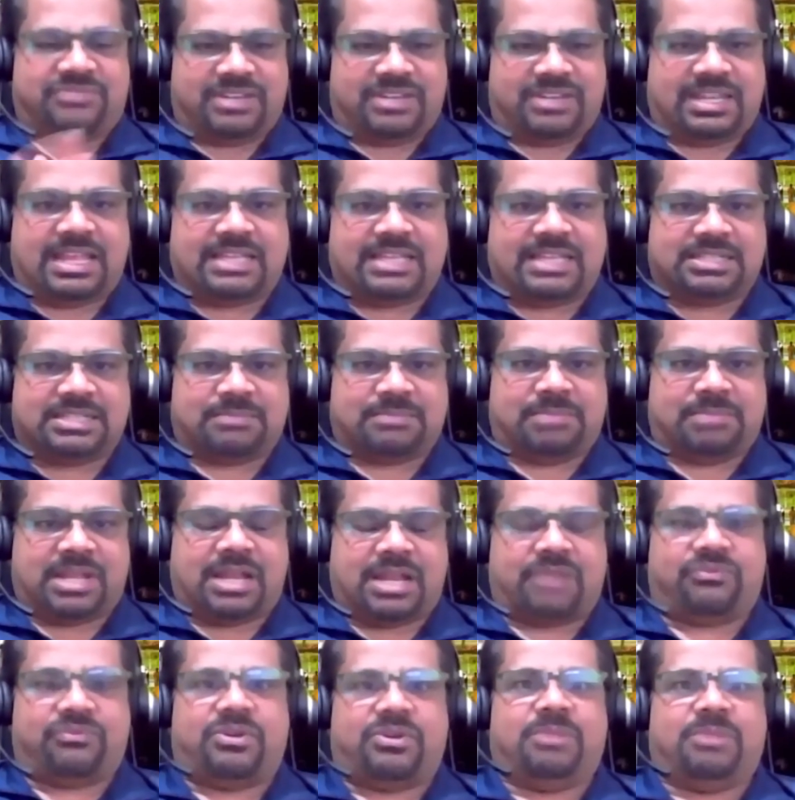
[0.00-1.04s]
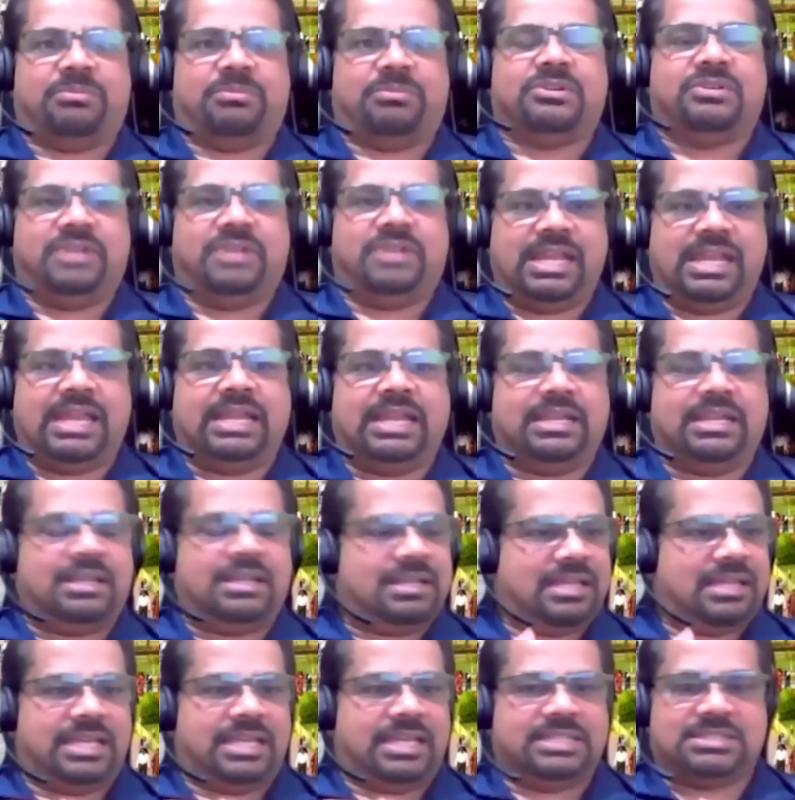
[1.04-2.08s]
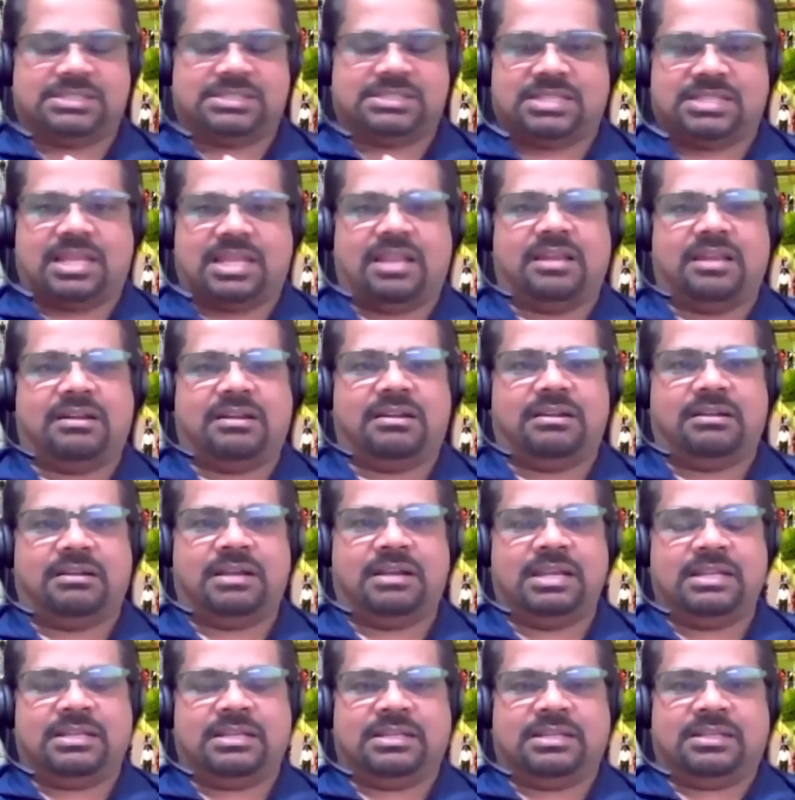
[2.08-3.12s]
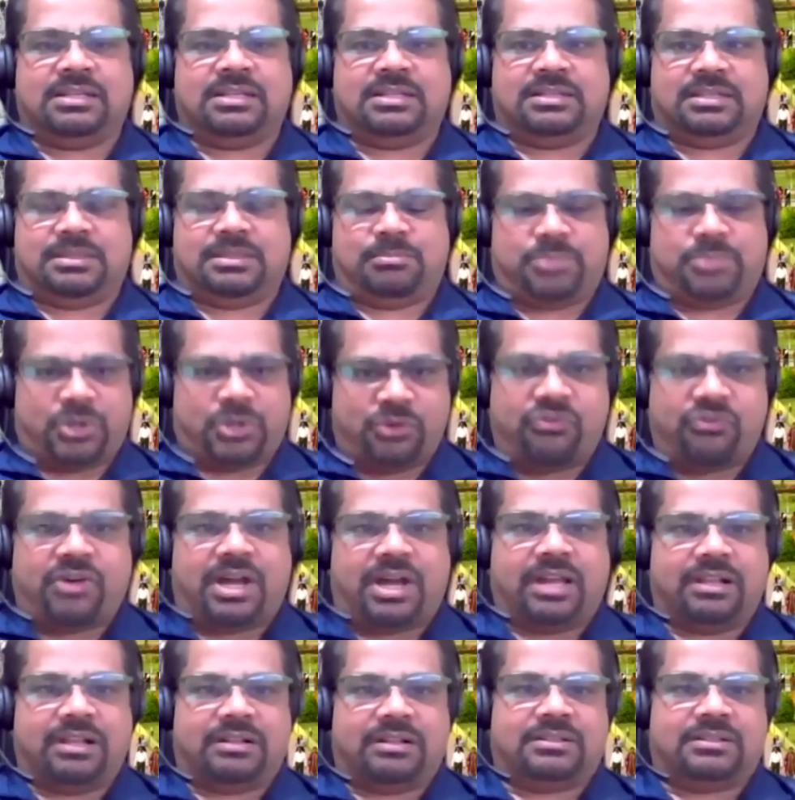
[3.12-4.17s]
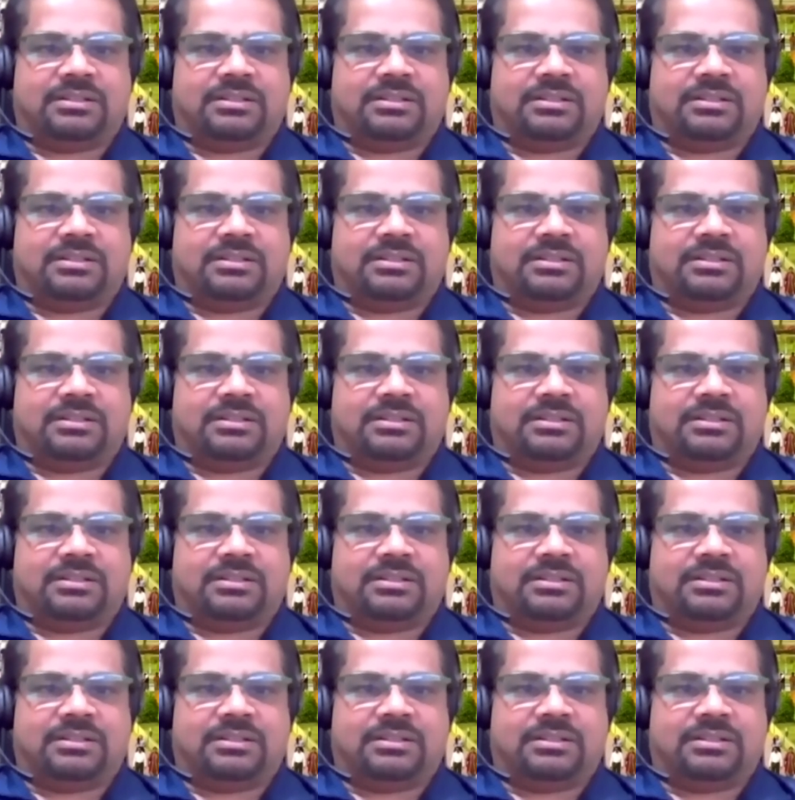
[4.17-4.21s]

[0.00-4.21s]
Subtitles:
fantastic platform. Create a stellar profile,